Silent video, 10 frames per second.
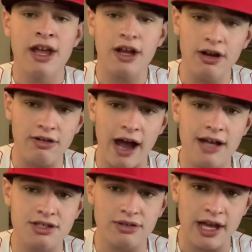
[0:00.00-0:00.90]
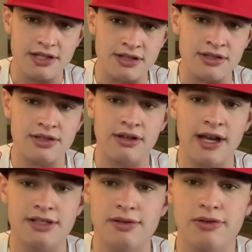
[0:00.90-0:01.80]
Congratulations. So
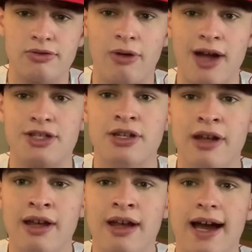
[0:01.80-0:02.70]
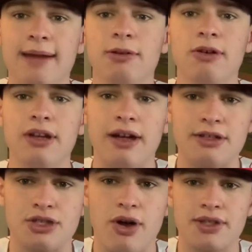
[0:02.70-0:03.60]
guys, thank you for watching. All right, Luke, and
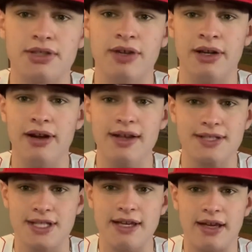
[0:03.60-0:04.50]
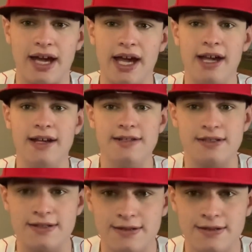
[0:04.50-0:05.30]
I'll talk to you later. I'll see you guys.